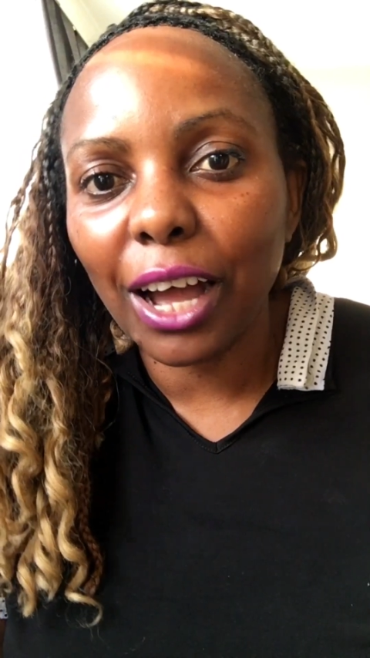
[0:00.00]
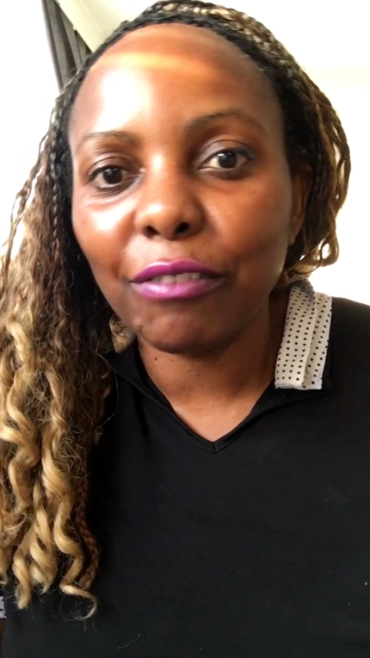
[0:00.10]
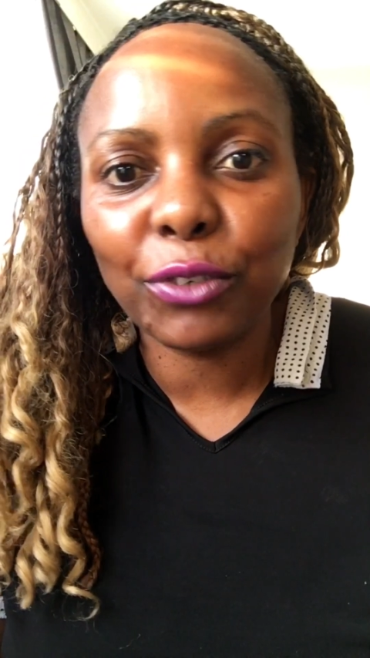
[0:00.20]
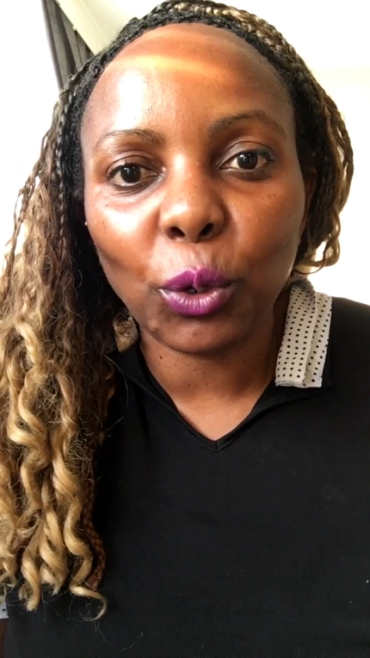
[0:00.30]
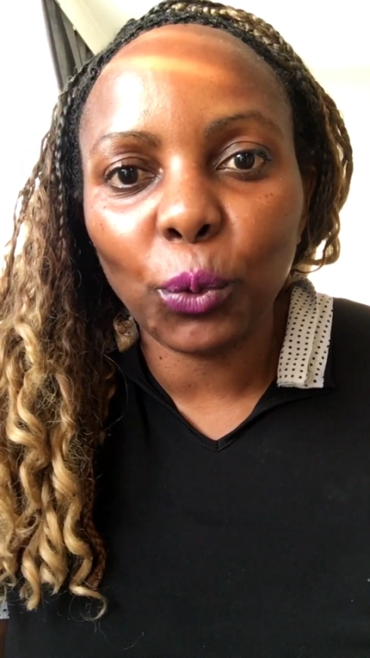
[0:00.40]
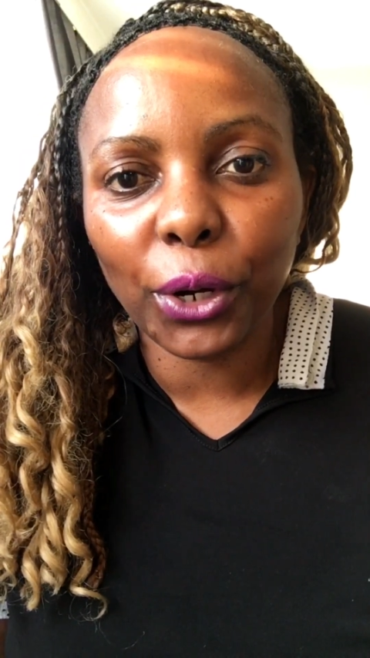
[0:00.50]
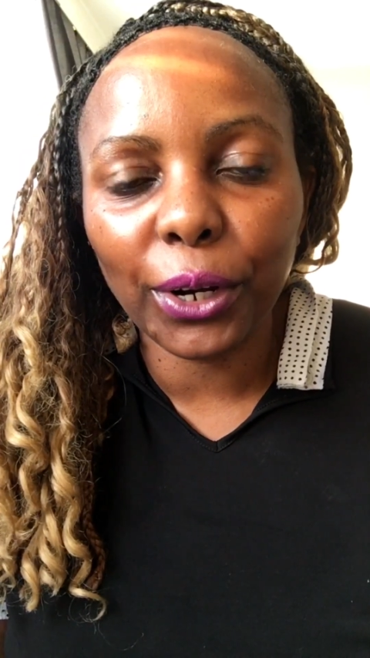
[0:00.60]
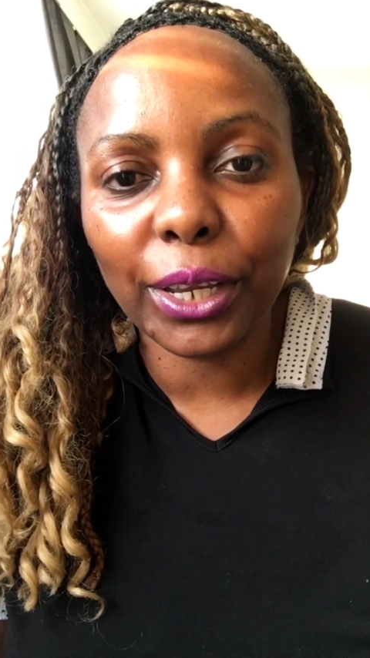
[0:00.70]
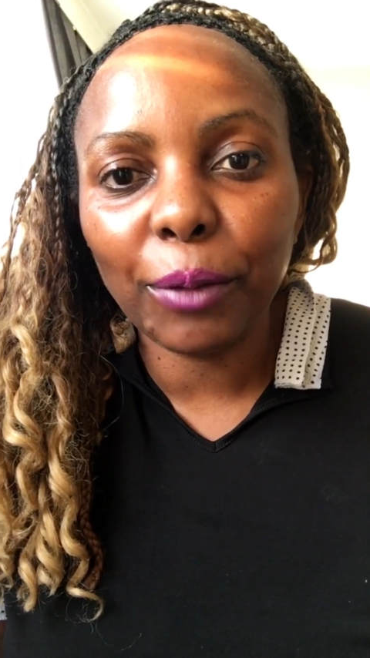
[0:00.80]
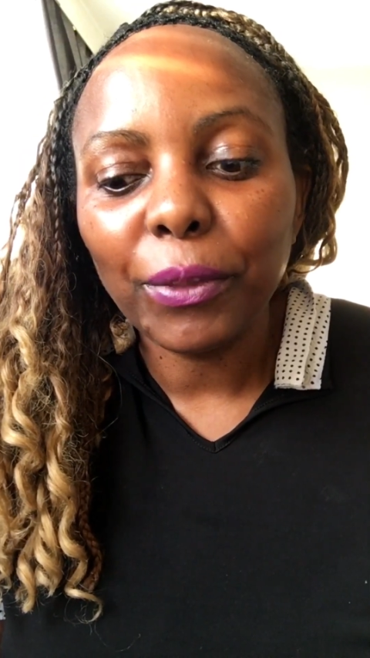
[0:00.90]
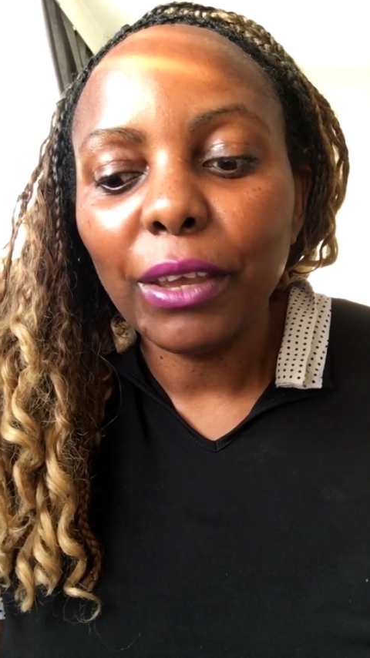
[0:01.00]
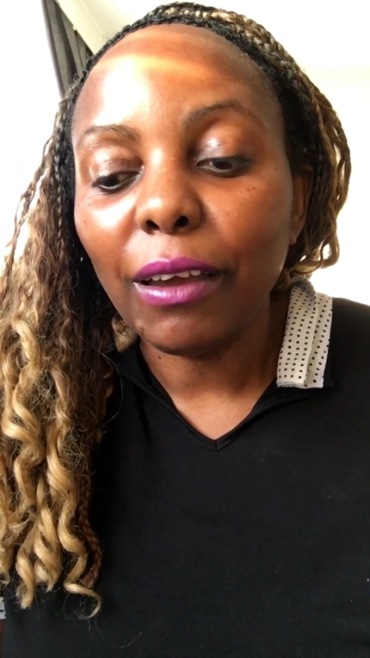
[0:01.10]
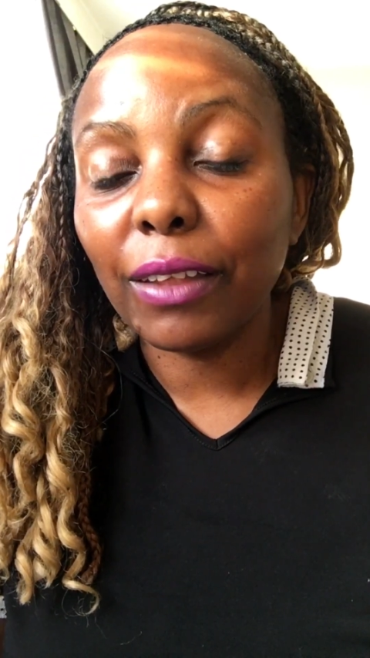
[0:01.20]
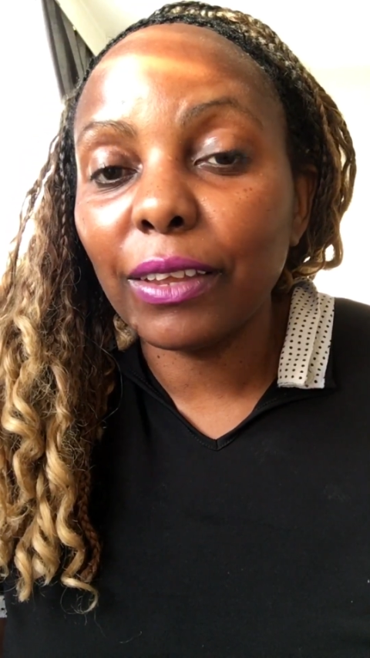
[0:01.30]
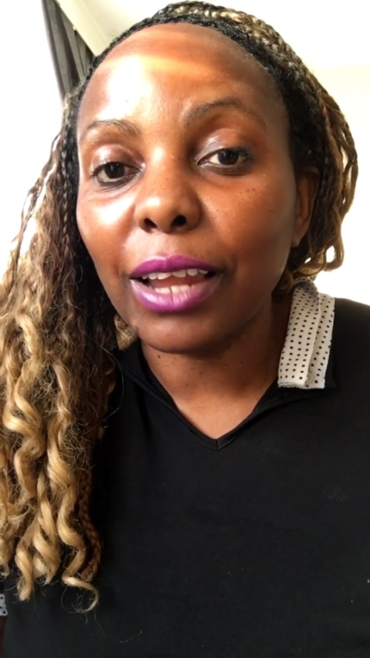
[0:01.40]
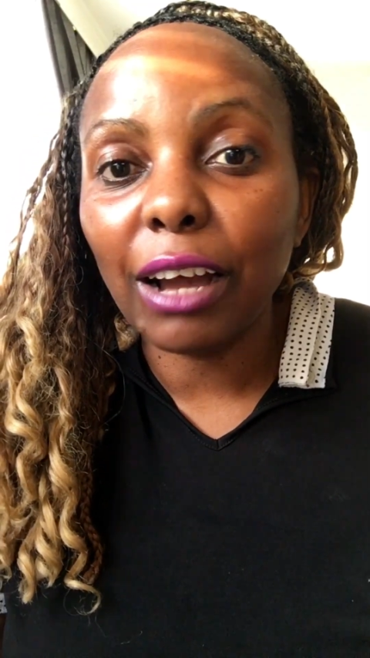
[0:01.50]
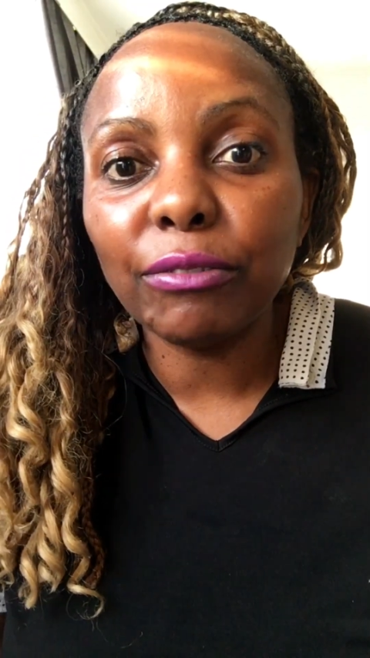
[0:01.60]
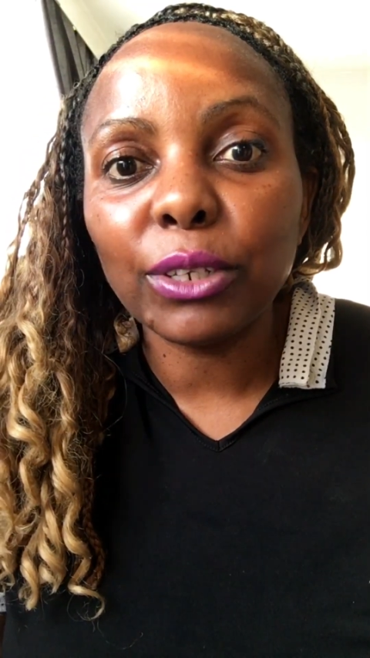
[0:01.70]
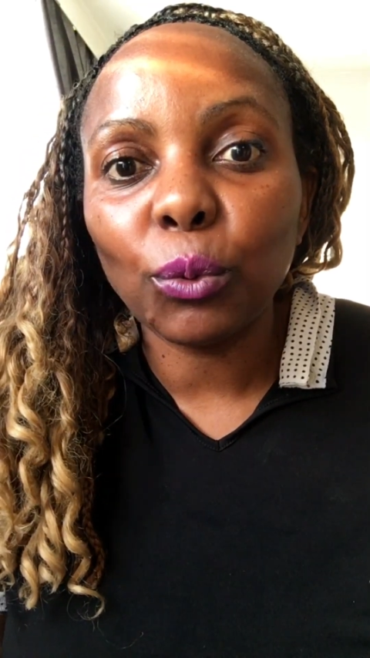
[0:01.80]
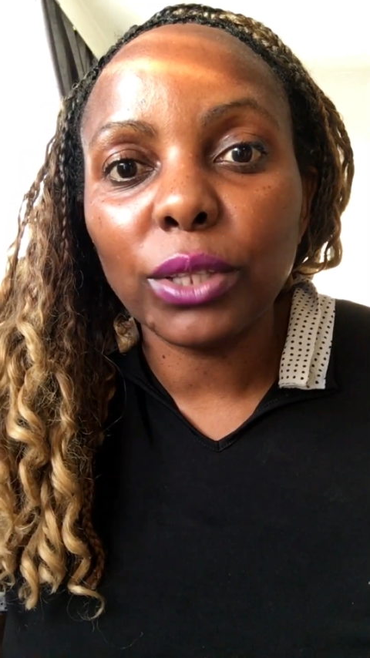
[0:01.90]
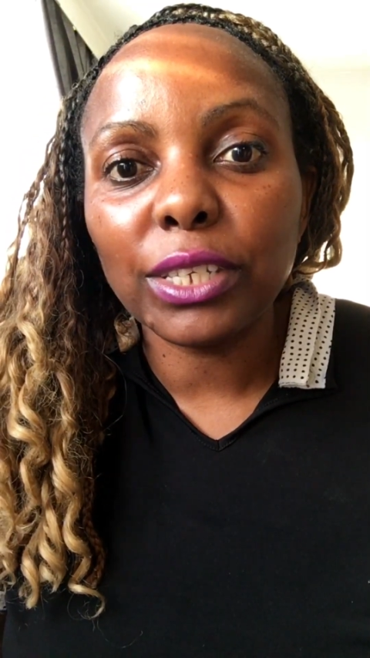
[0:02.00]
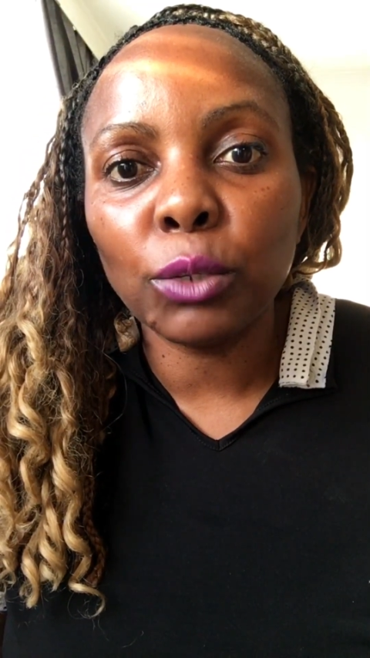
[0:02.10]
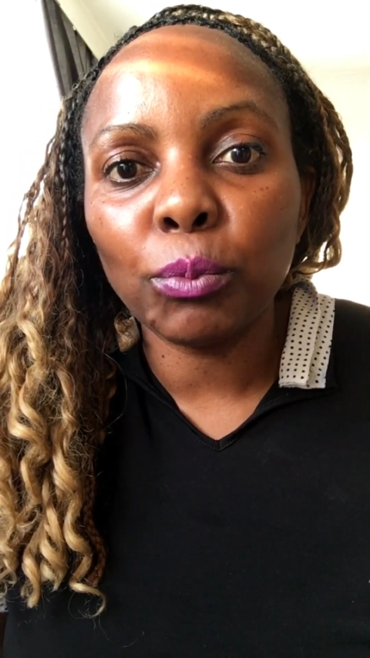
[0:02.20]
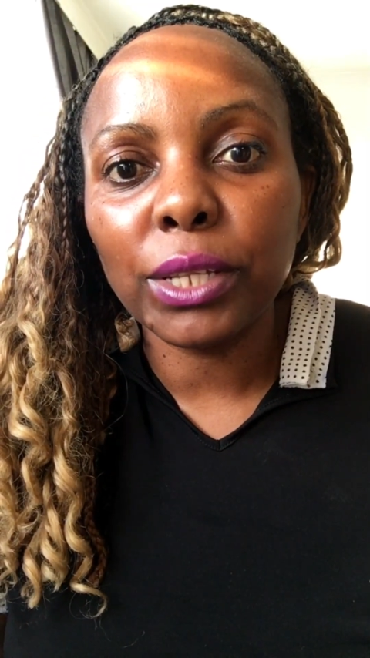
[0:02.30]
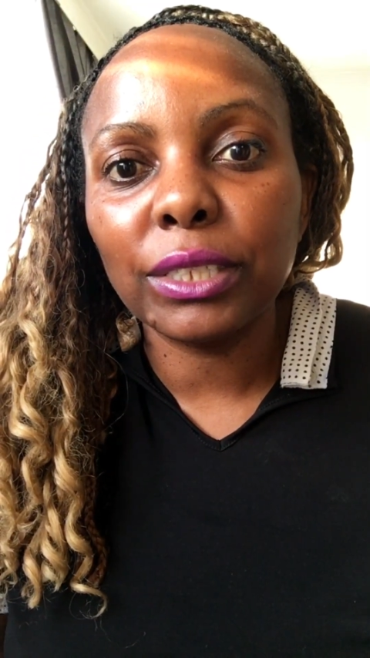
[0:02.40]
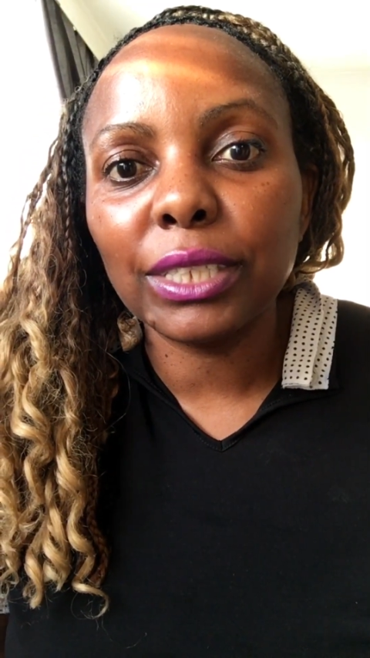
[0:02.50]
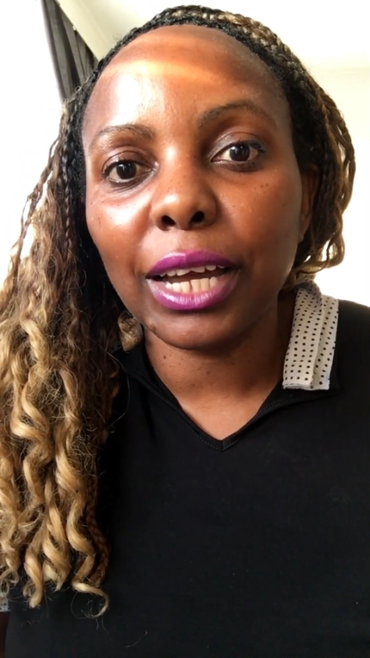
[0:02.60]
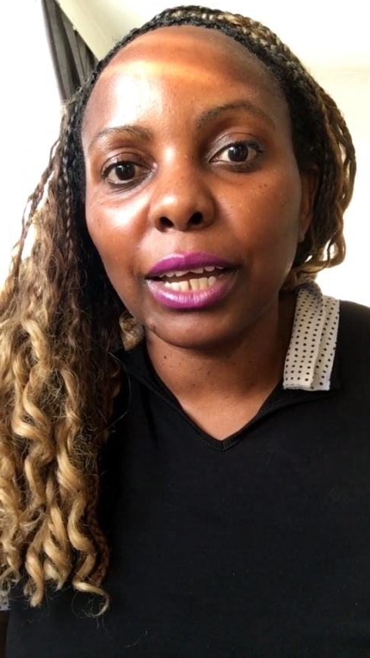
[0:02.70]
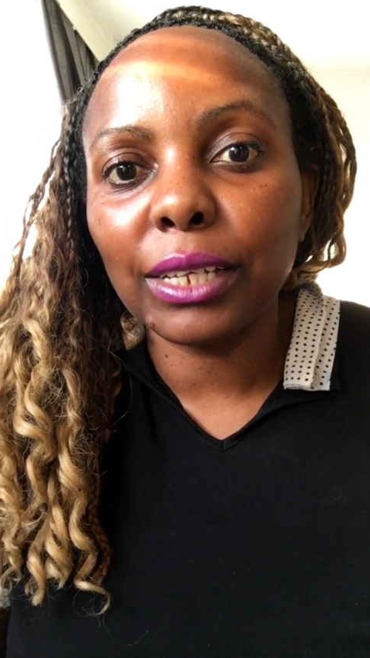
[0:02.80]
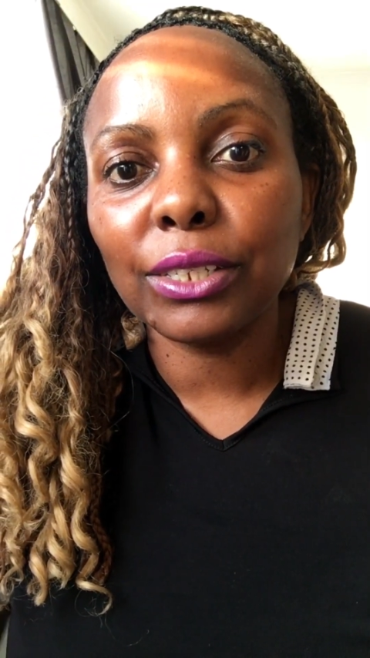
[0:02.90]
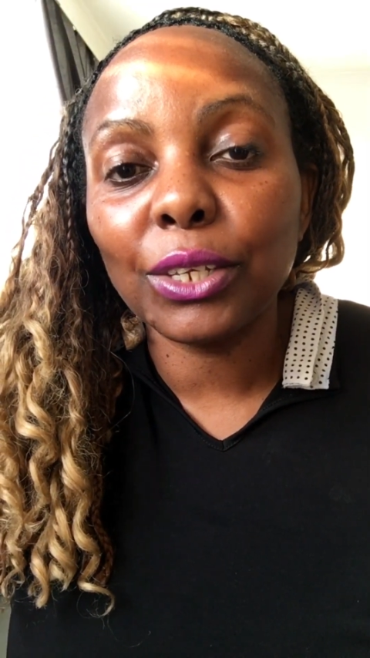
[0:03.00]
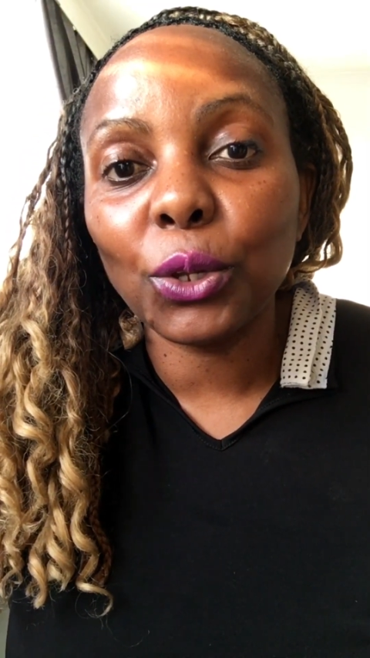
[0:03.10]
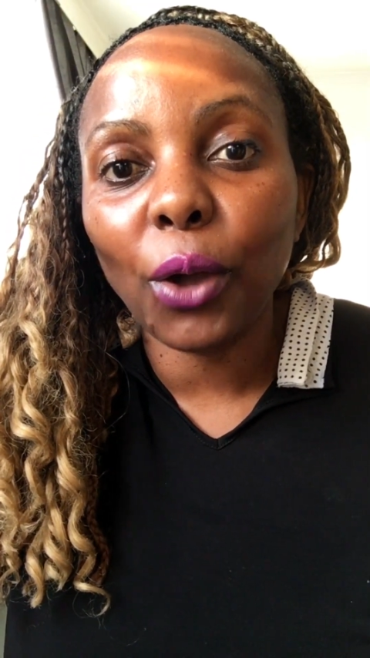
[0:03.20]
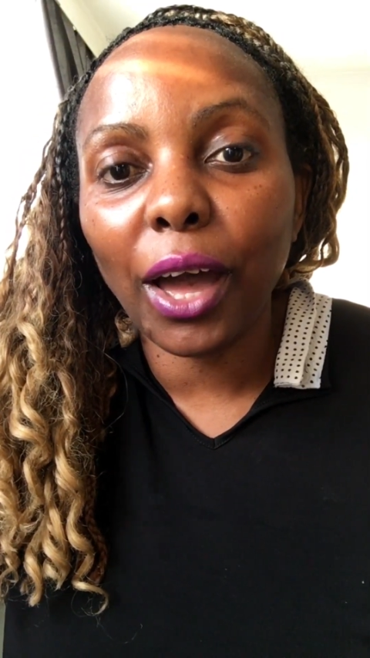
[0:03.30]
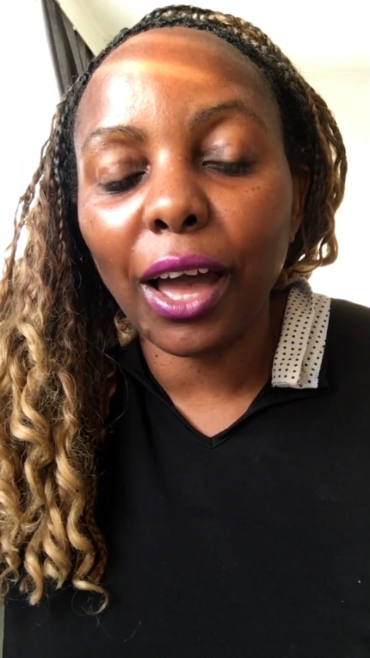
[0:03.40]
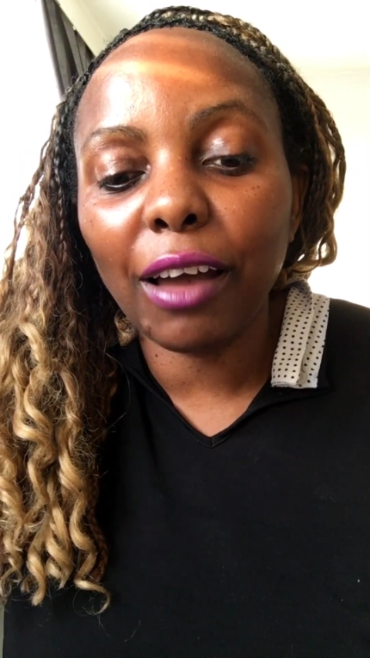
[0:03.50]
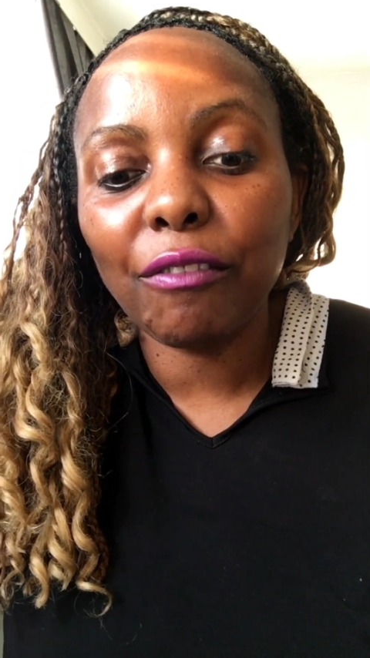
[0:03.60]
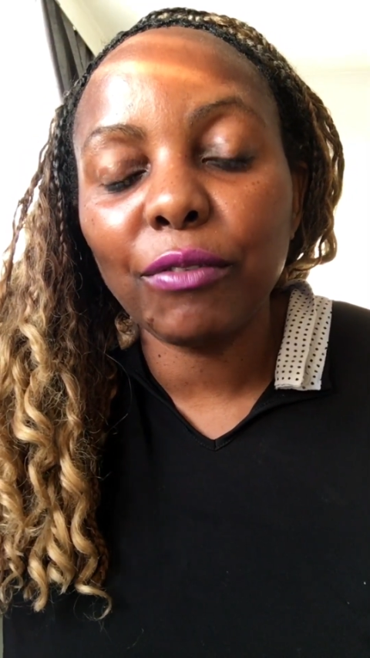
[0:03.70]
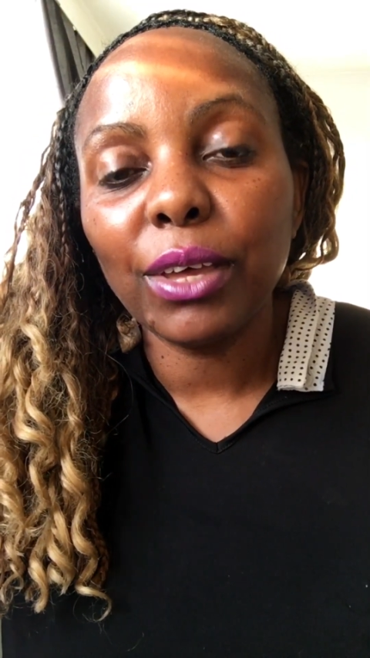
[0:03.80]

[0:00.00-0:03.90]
after work. And then afterwards, it means that you have